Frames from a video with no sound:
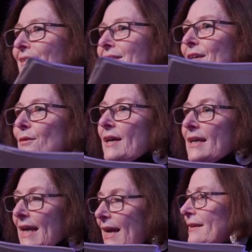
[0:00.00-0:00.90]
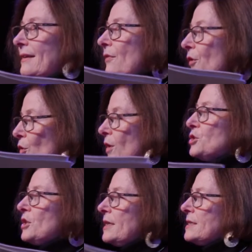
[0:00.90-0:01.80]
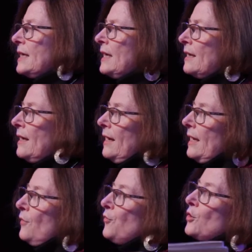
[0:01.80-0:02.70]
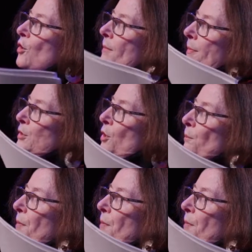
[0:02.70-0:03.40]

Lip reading: So again, the question is, if you don't